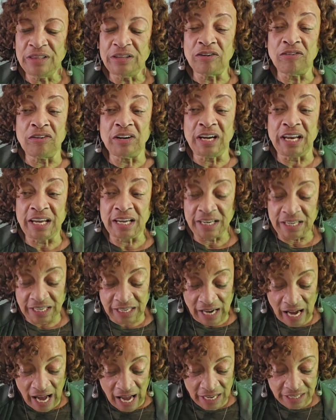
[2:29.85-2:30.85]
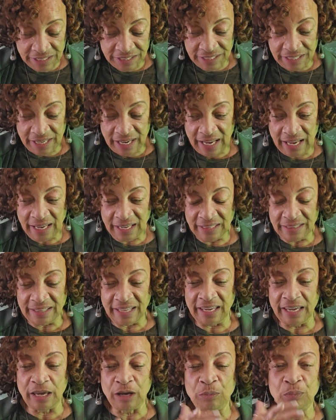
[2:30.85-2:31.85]
They're an antioxidant.
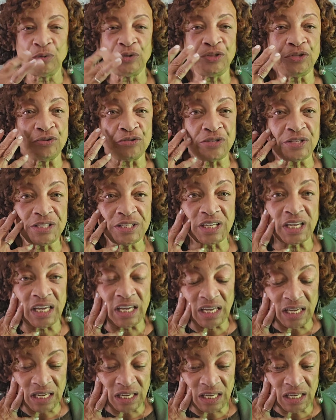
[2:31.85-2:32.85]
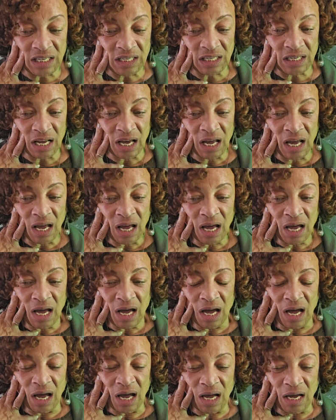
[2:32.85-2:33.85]
They help with your skin,
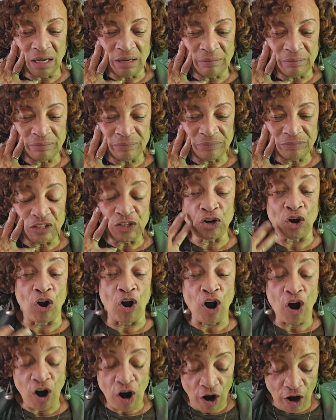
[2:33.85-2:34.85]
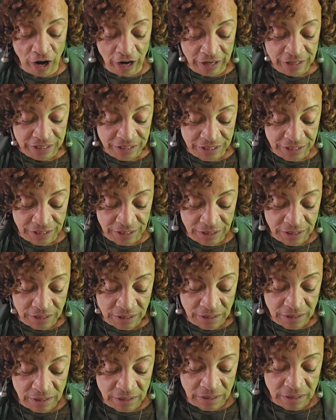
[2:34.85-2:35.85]
your heart,
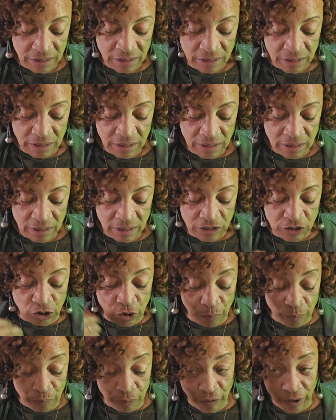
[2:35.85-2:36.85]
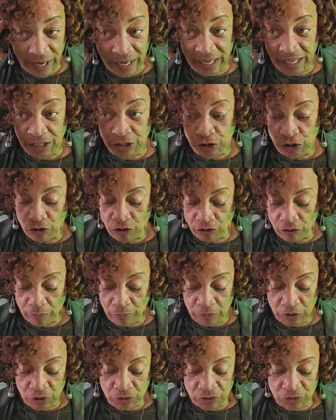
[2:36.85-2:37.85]
your brain, your
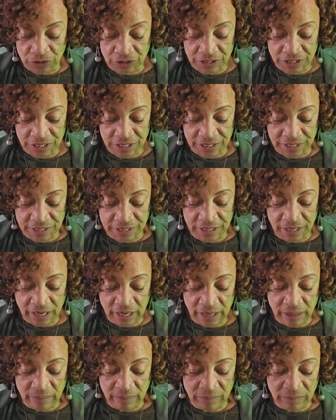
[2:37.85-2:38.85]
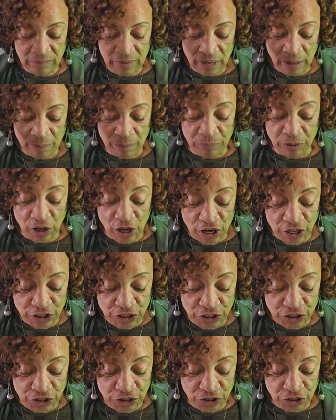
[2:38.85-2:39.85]
immune system,
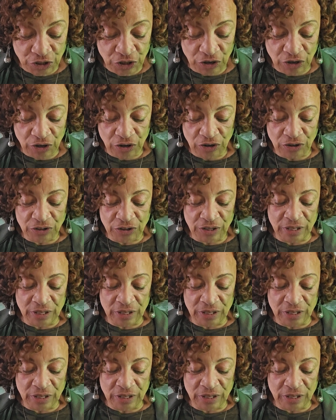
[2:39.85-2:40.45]
blood sugar.